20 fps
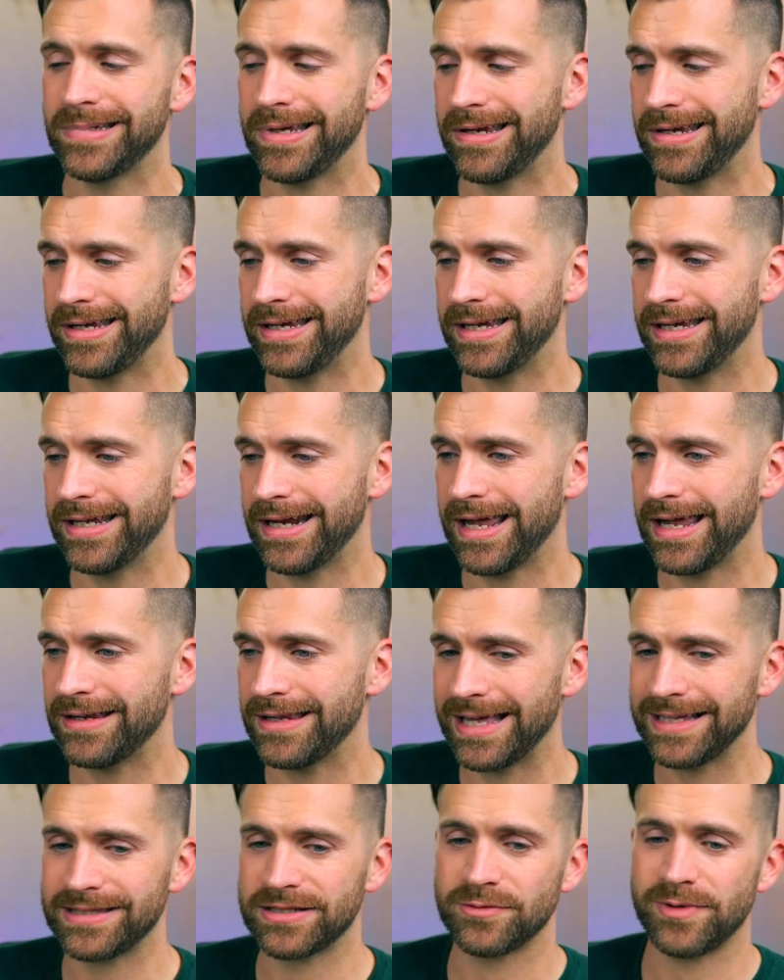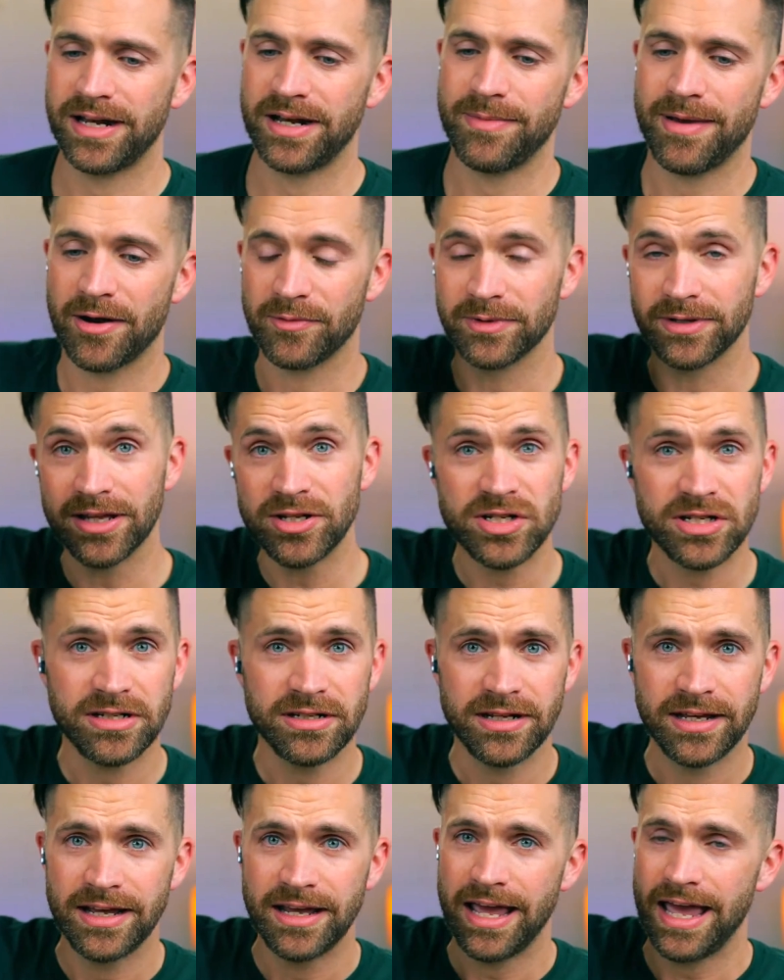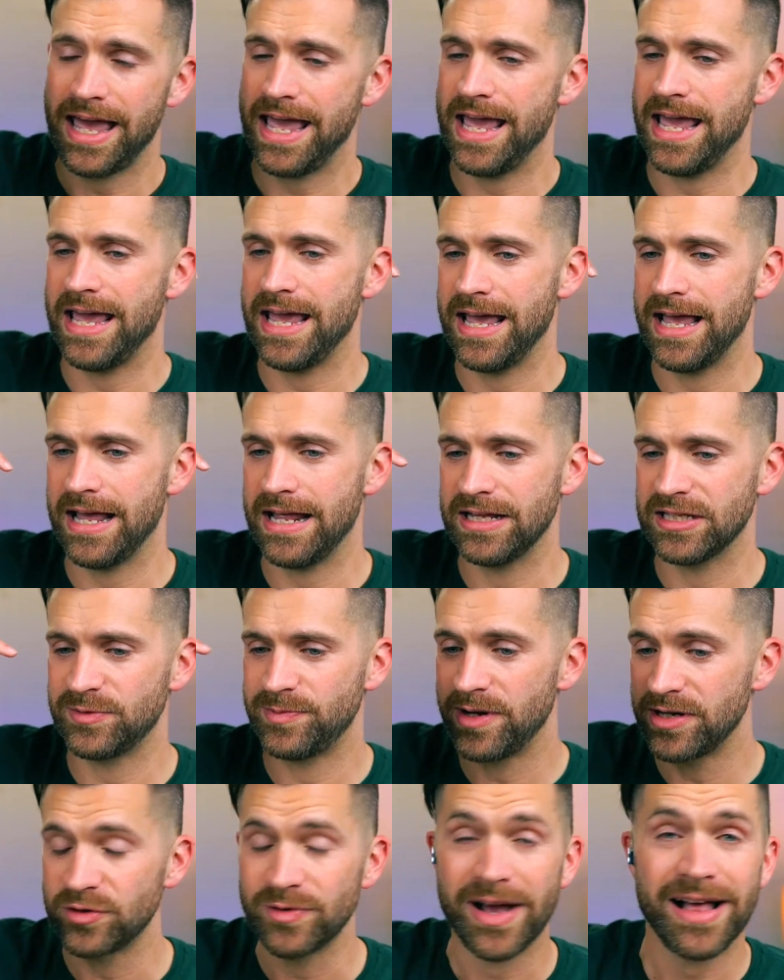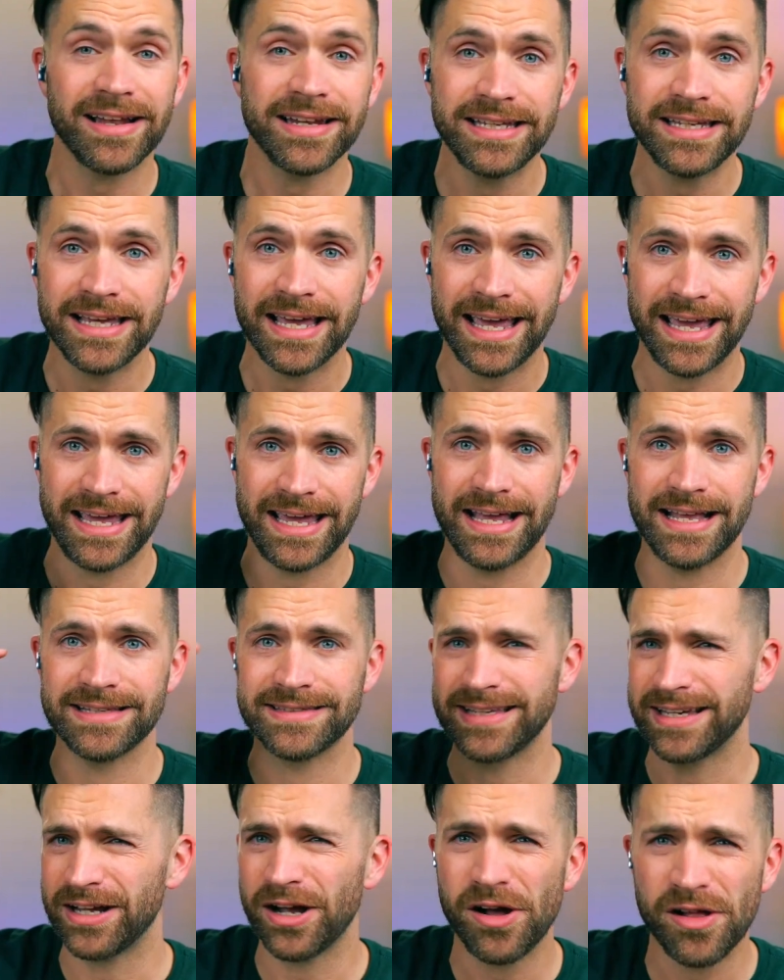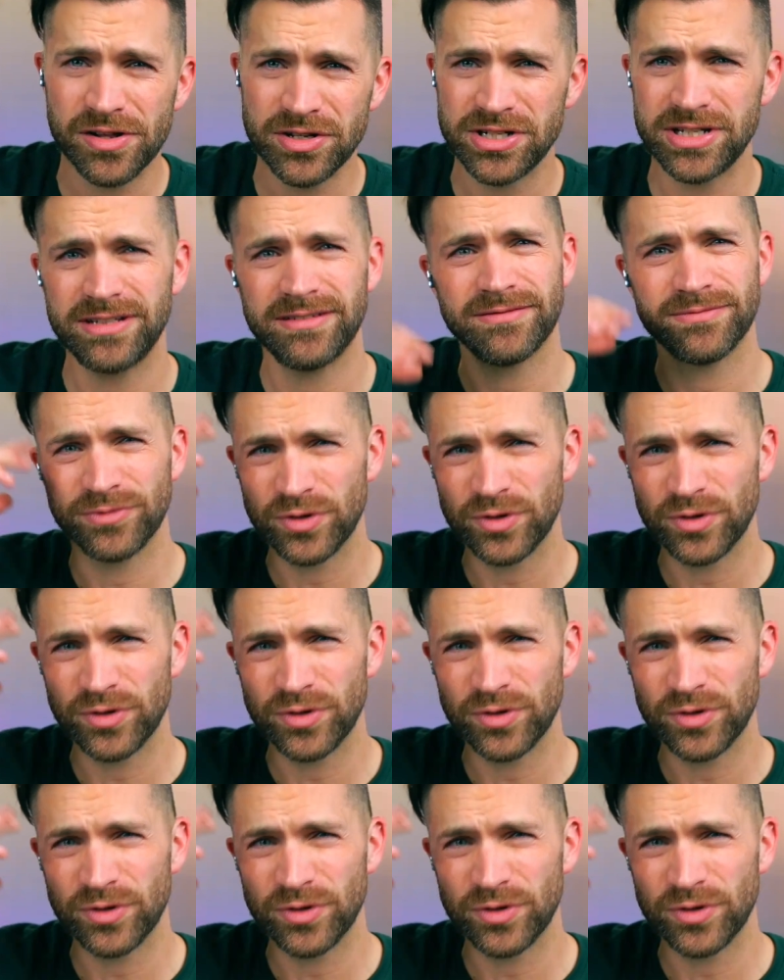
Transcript: And I like to write about religion and spirituality and psychology.